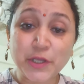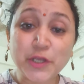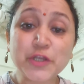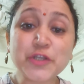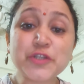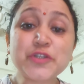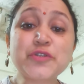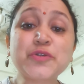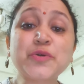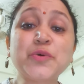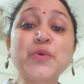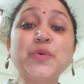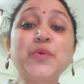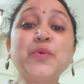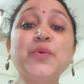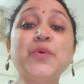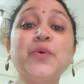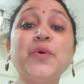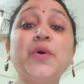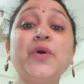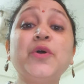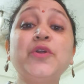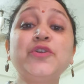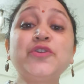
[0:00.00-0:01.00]
So
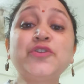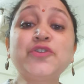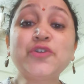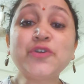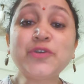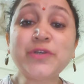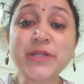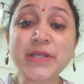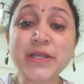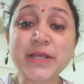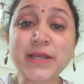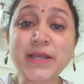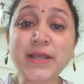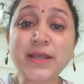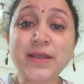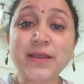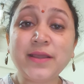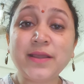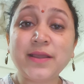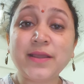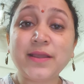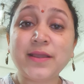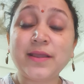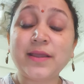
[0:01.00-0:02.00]
today,
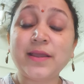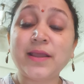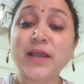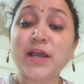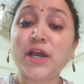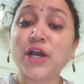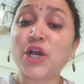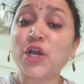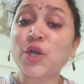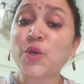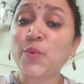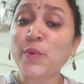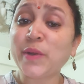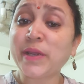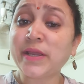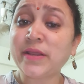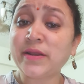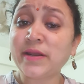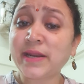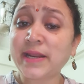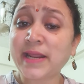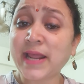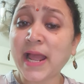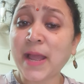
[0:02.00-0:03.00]
a quick
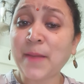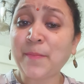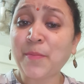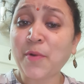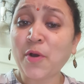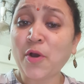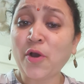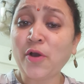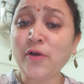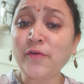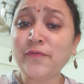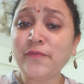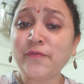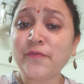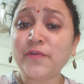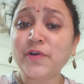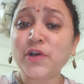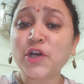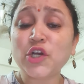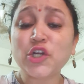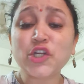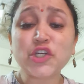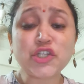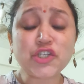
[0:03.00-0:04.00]
recap of
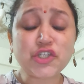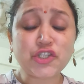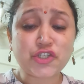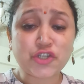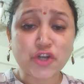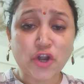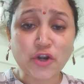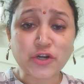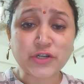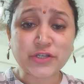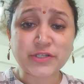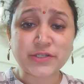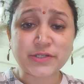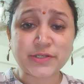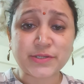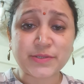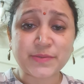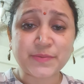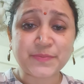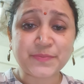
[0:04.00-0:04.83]
doctor.